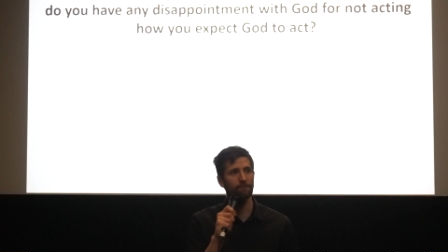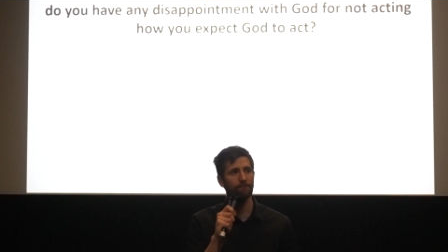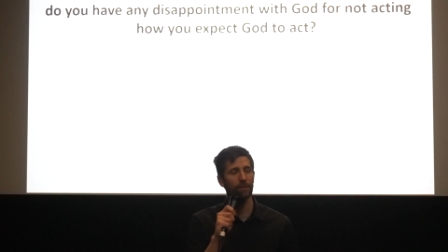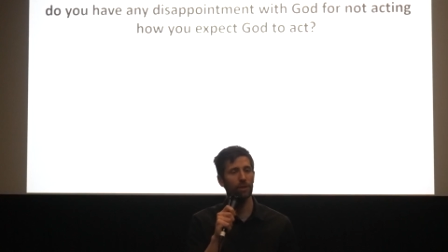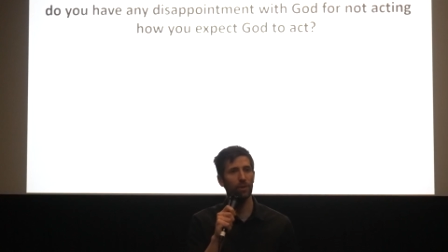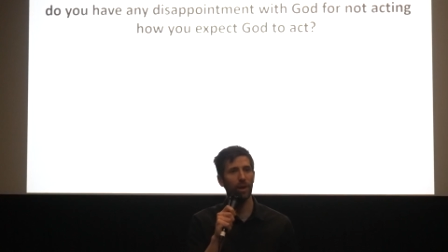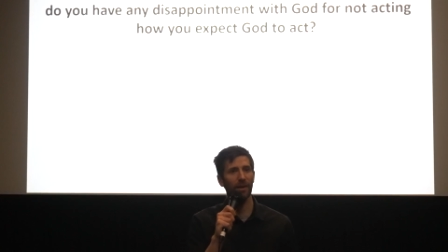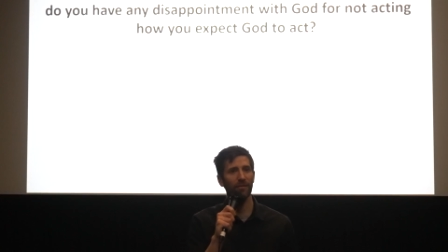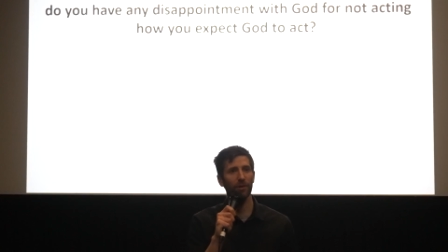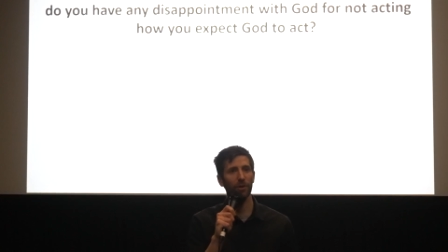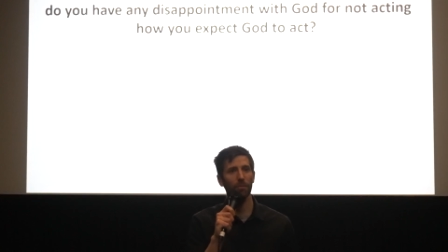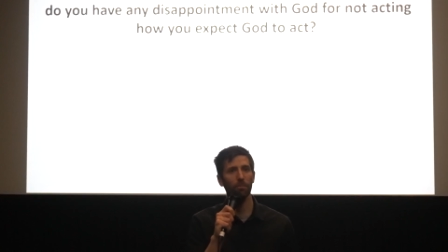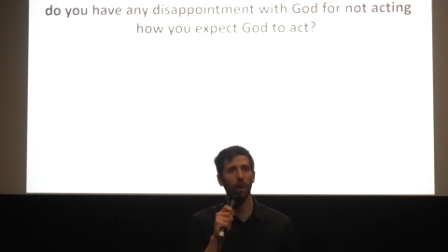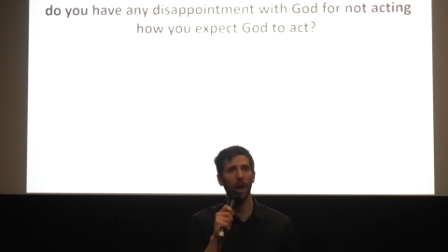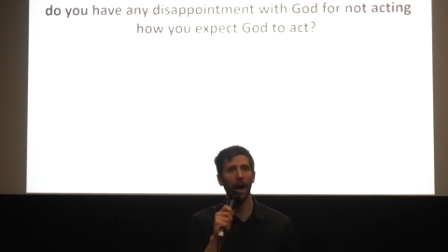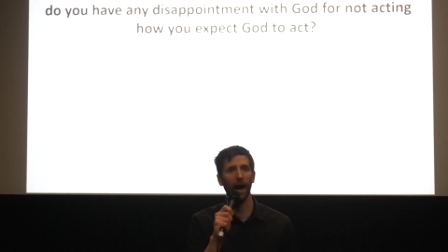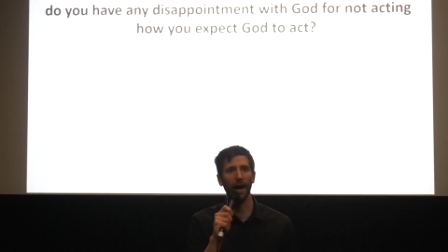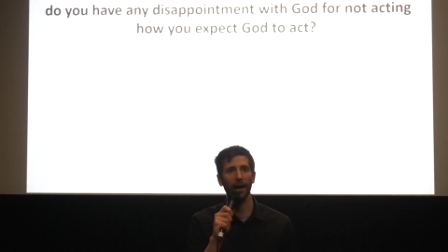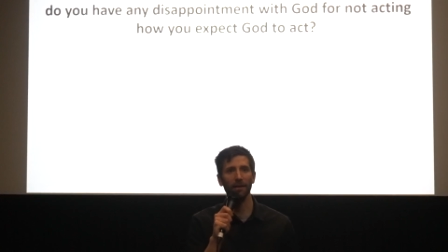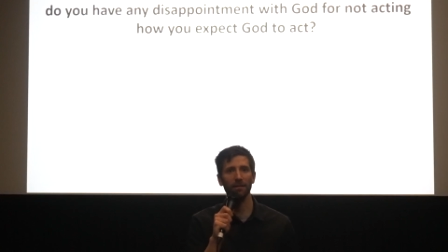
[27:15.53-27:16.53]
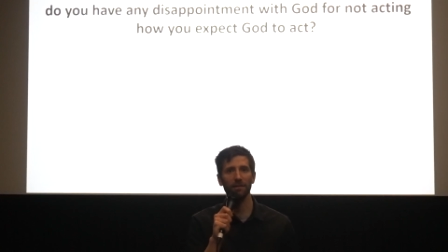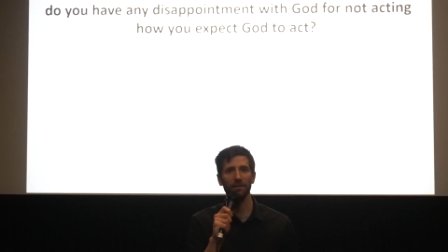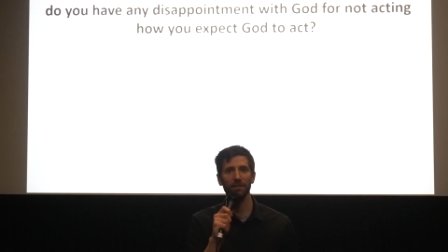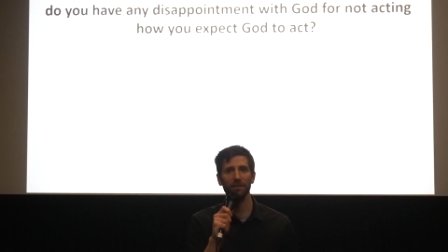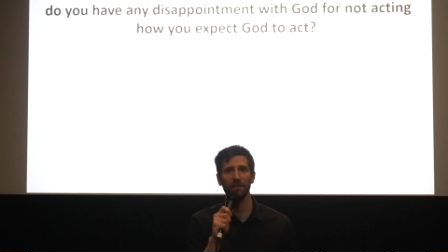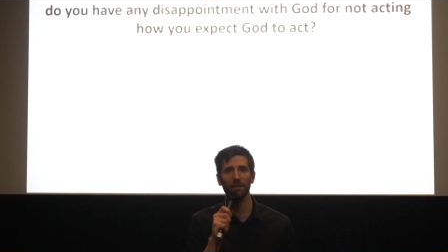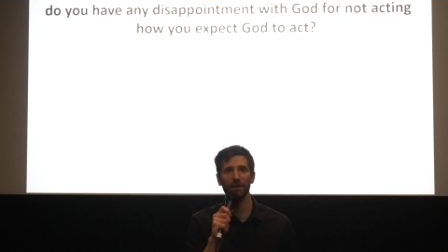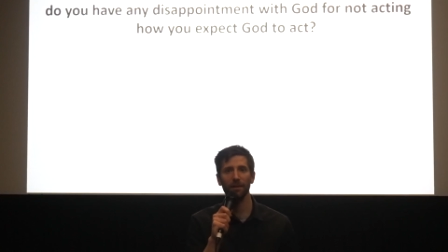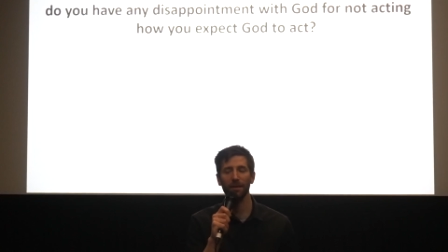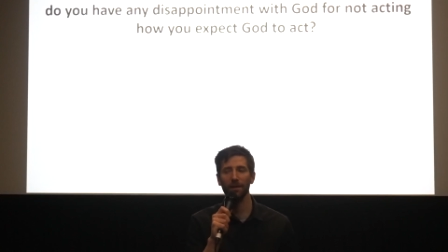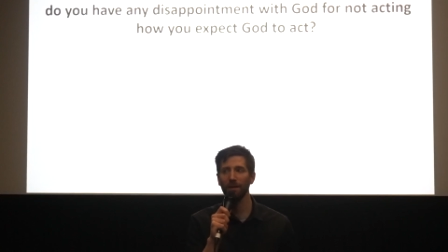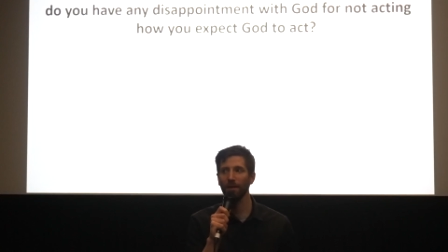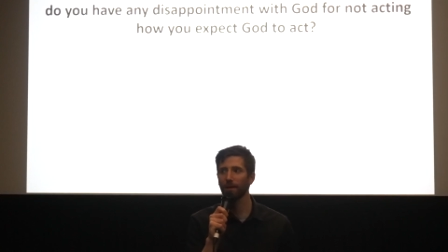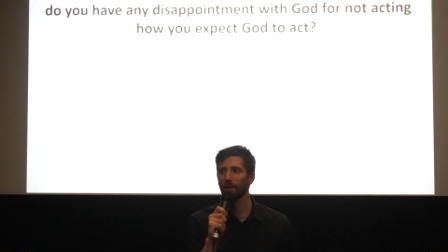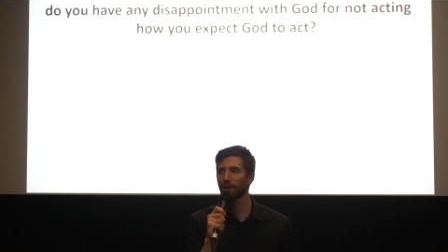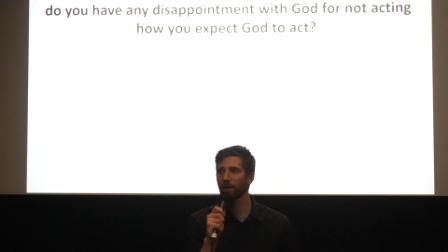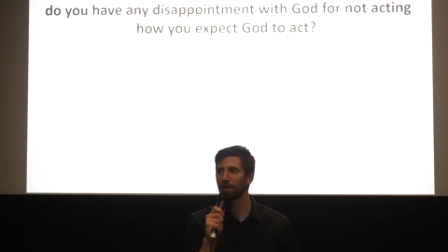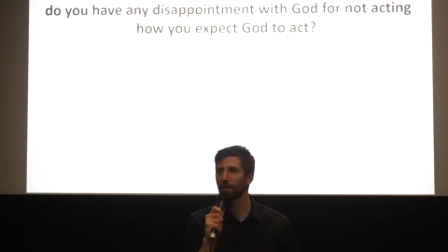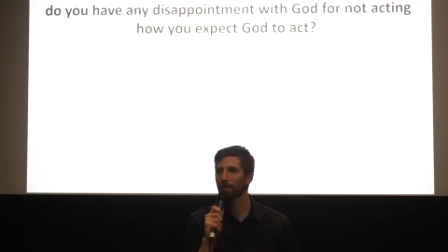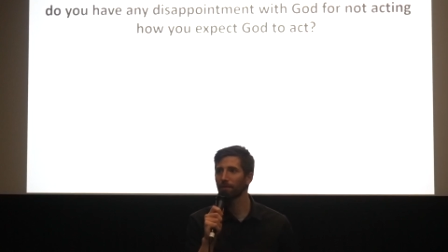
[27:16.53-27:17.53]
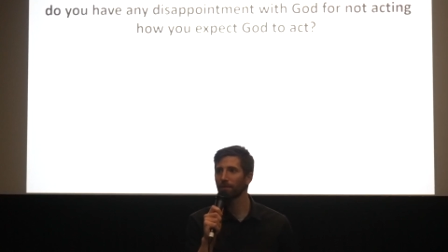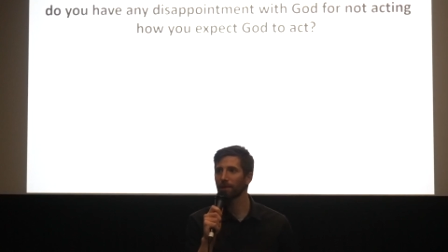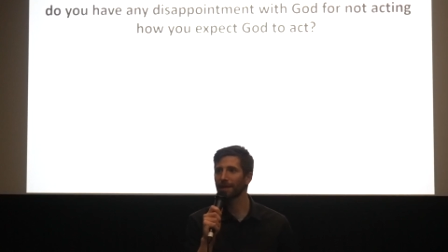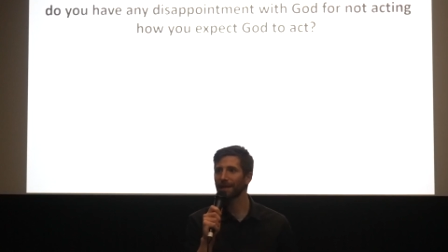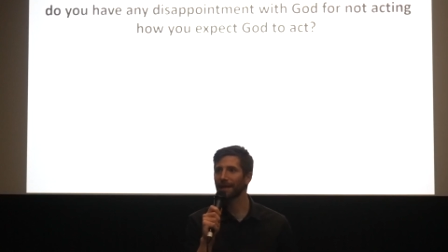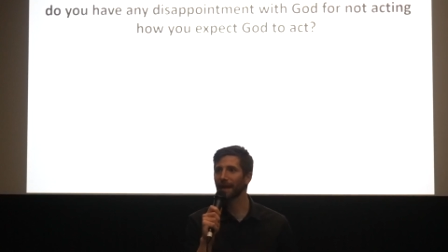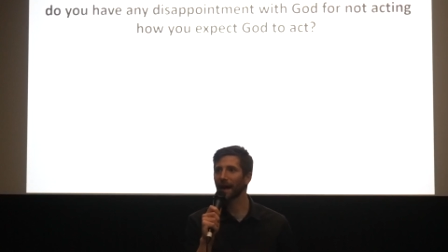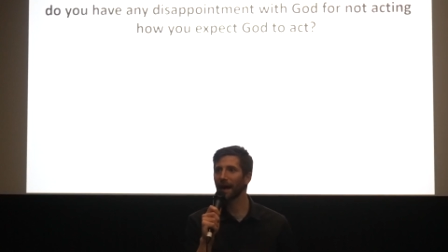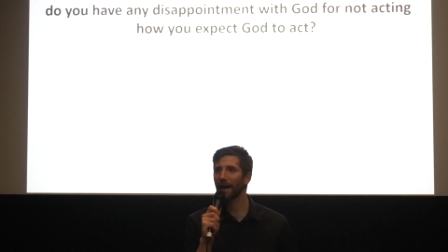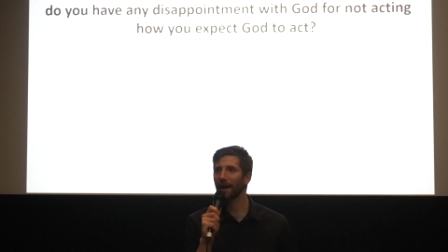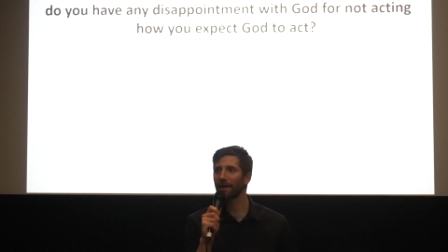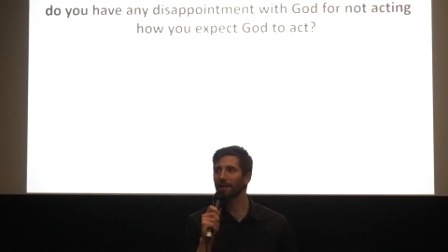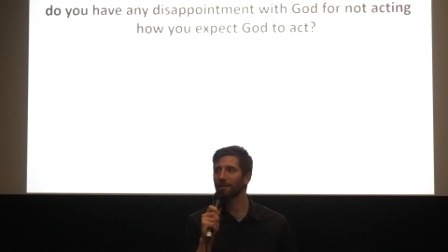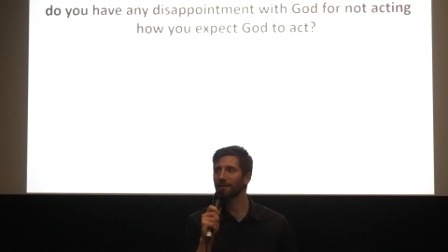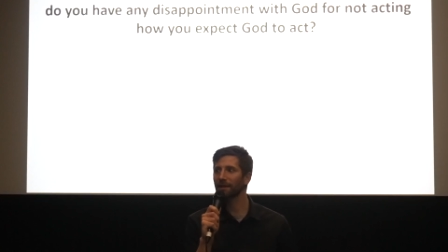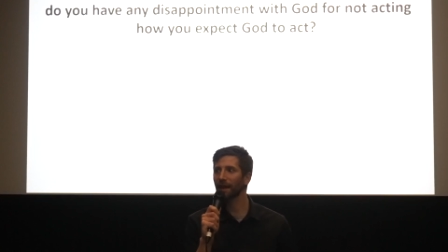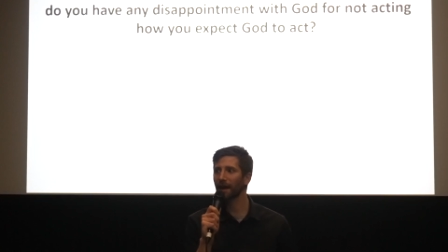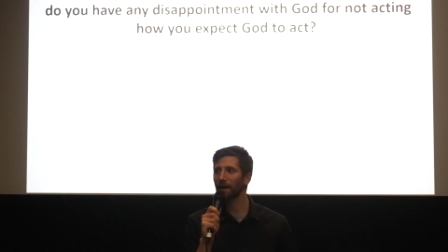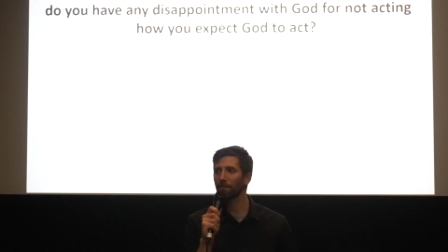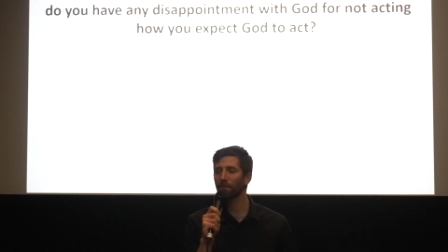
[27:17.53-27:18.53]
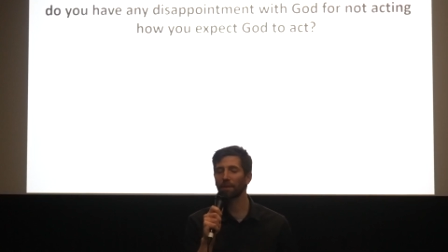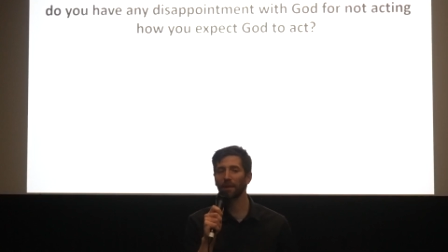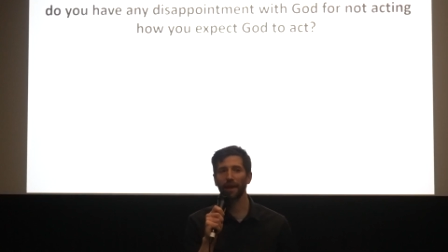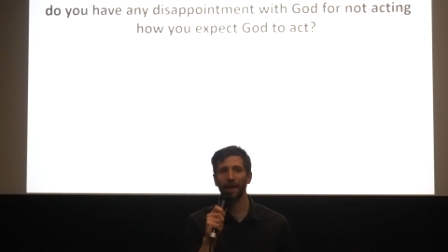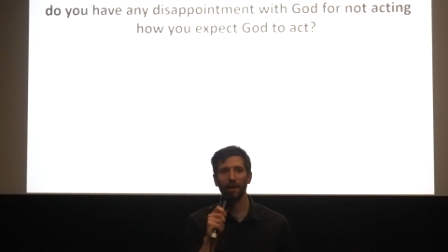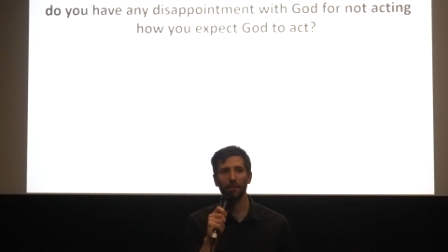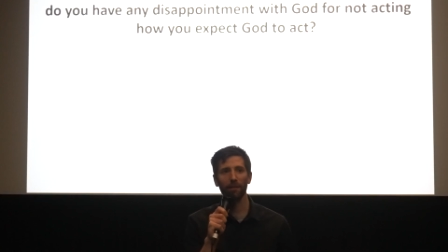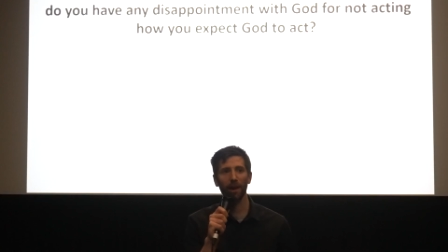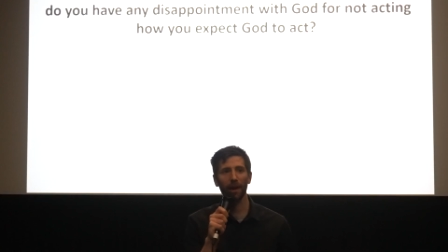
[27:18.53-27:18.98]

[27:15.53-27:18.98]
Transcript: You have your box, but God is not playing